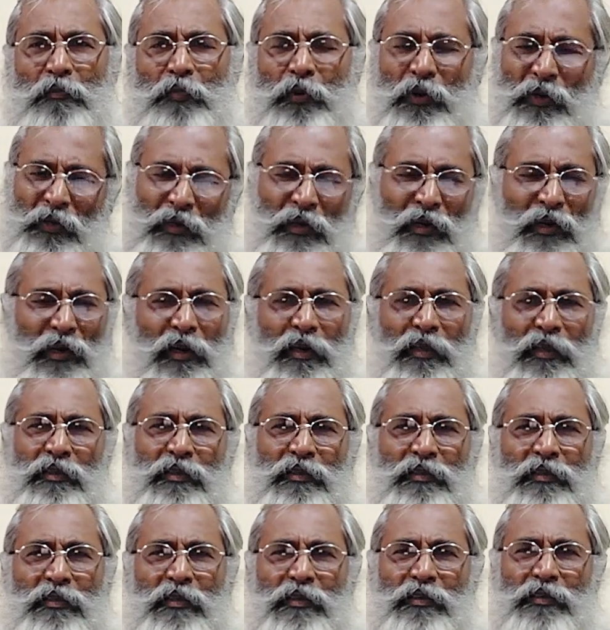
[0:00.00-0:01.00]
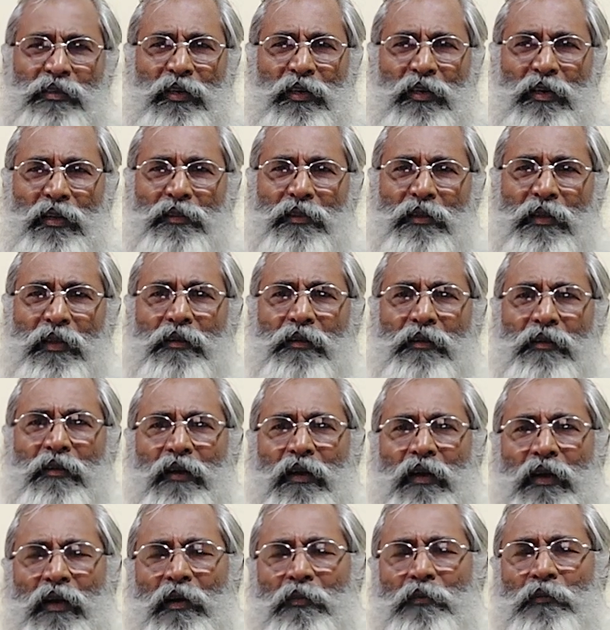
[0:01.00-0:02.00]
Particularly this is a general
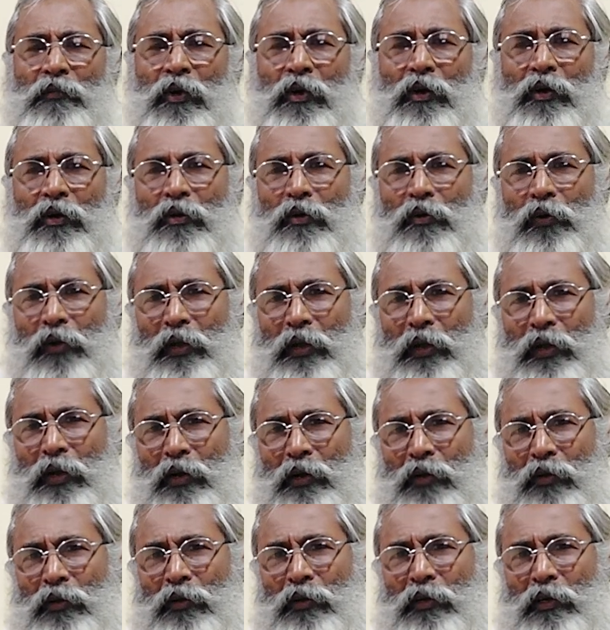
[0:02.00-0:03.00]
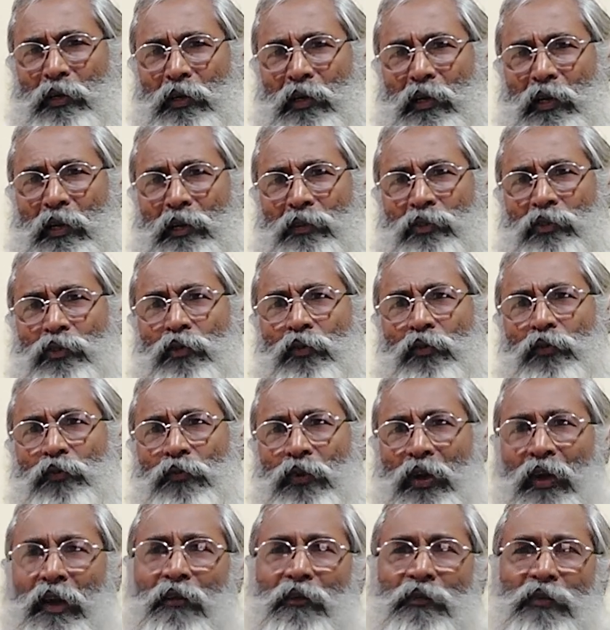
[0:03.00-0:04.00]
thing. I am not going into the detail as to
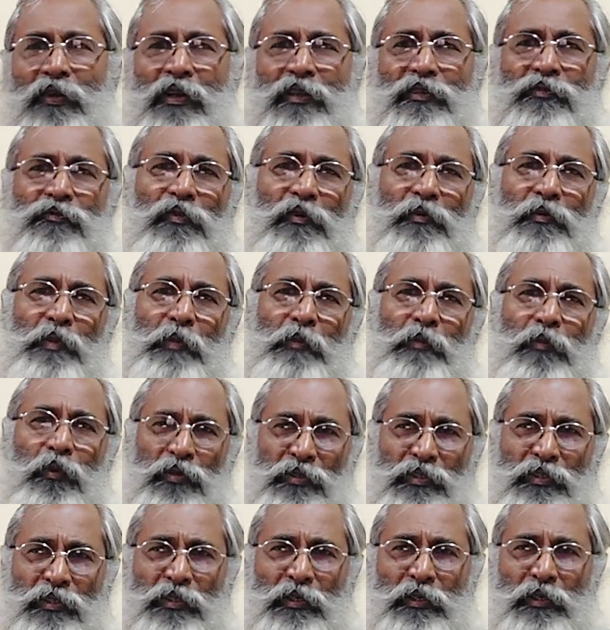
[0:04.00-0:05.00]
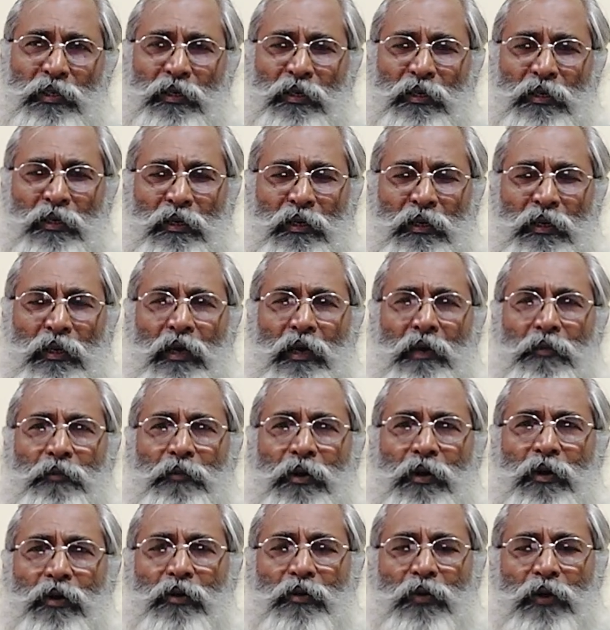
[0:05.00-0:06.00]
where Venus will be posited. I'm
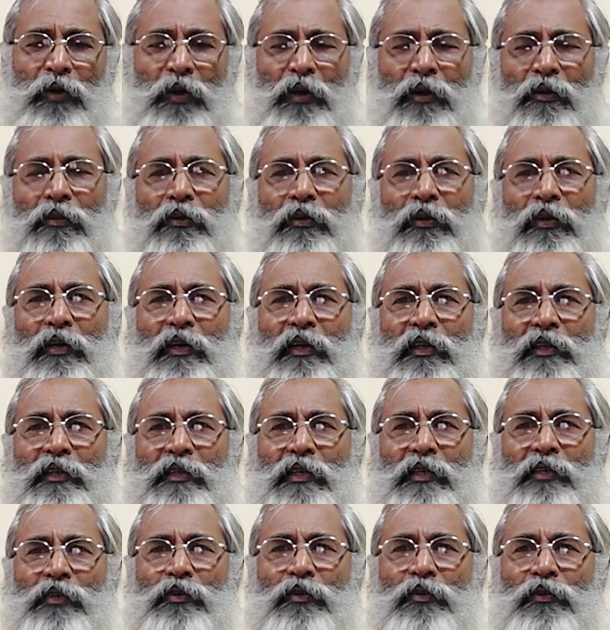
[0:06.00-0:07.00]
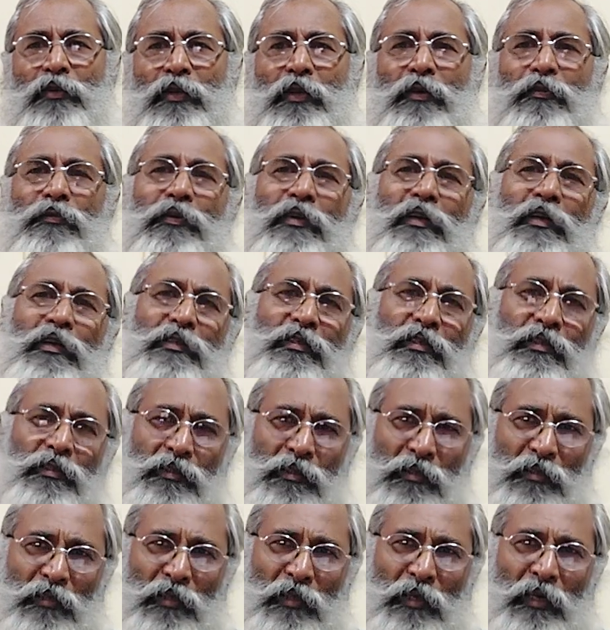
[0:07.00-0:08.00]
not going into the details as to whether Venus
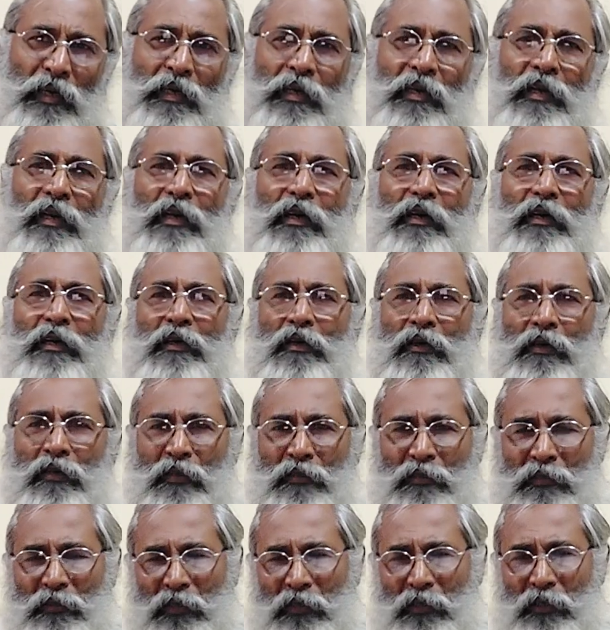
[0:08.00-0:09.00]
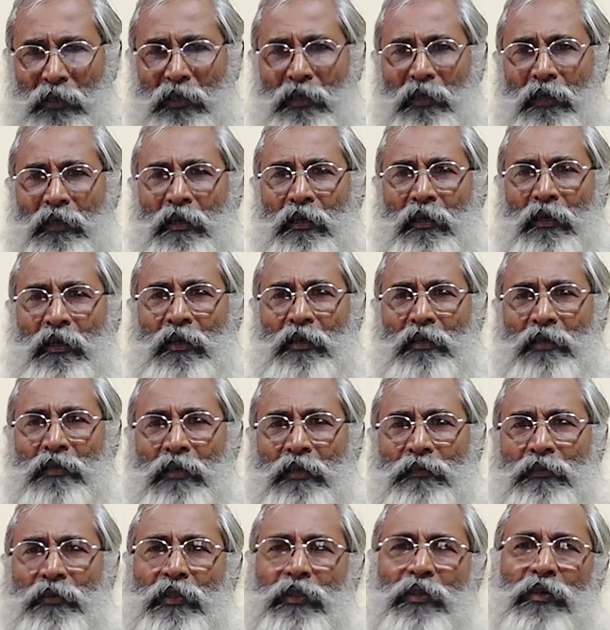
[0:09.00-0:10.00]
is in the Lagna or in the
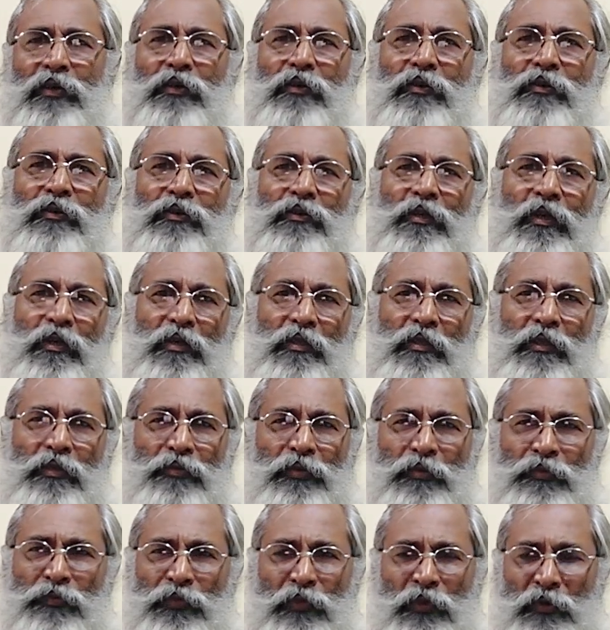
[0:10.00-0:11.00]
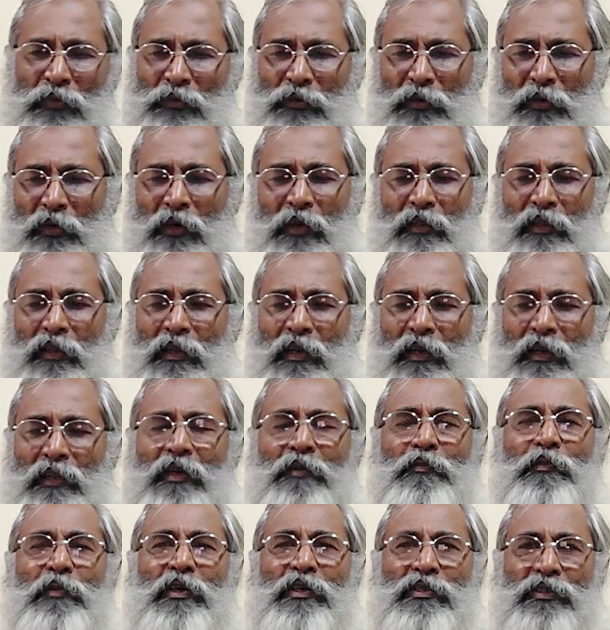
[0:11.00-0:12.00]
7th house or in the 5th house or anything like
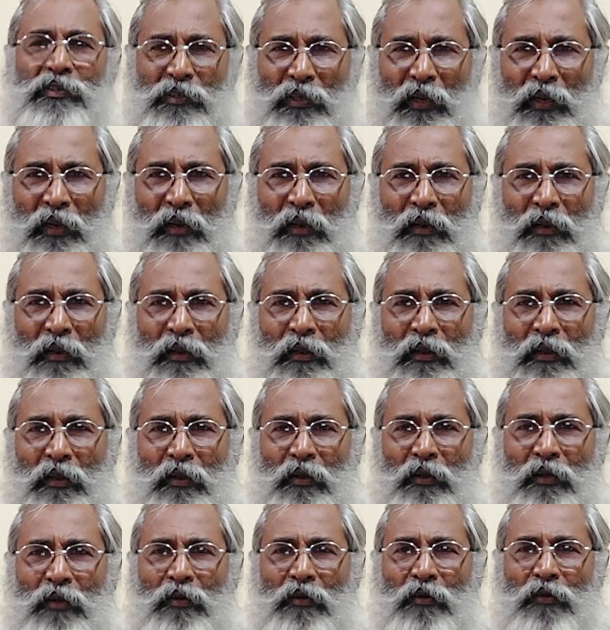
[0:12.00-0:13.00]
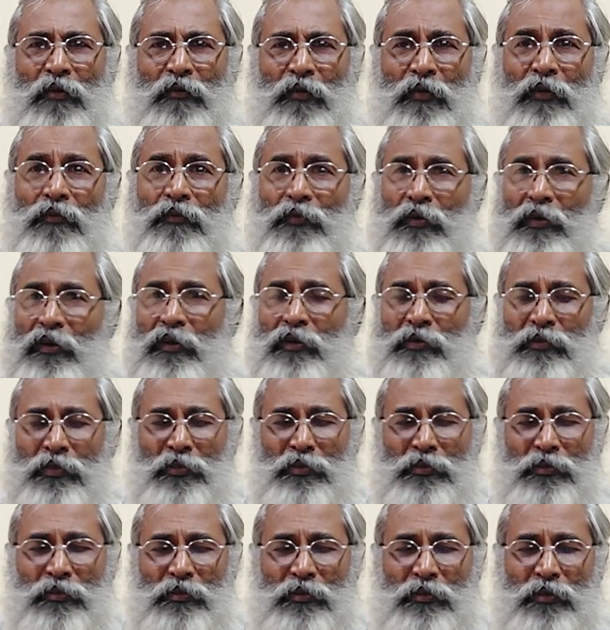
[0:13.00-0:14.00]
that. But still, when Venus
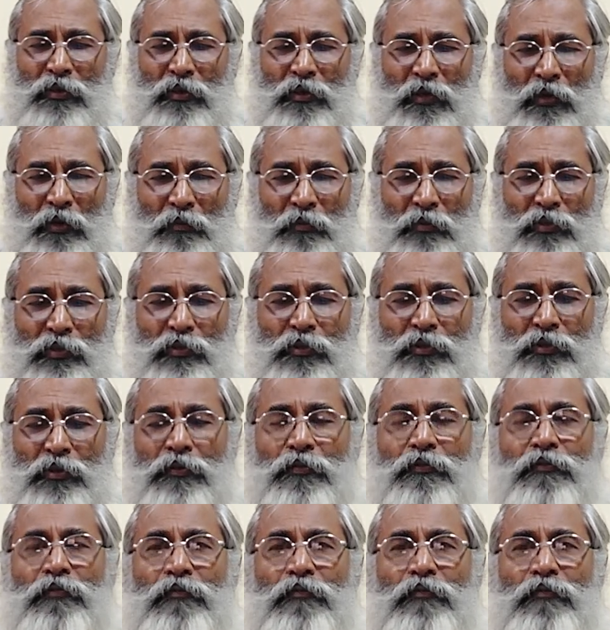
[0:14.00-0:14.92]
is combust.